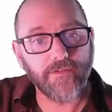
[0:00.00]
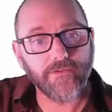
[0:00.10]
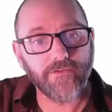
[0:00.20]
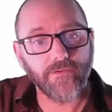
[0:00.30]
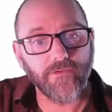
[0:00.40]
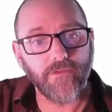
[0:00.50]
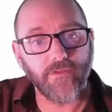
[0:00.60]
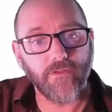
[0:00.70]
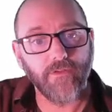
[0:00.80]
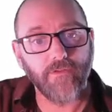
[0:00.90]

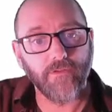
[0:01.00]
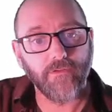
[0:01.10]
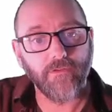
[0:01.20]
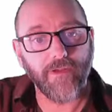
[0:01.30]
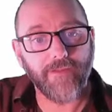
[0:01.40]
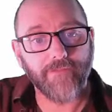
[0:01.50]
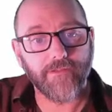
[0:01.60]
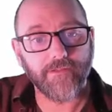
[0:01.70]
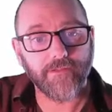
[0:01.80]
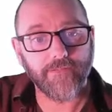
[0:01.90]
circle
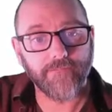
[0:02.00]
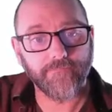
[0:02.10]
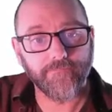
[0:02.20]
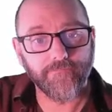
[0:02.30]
graphics,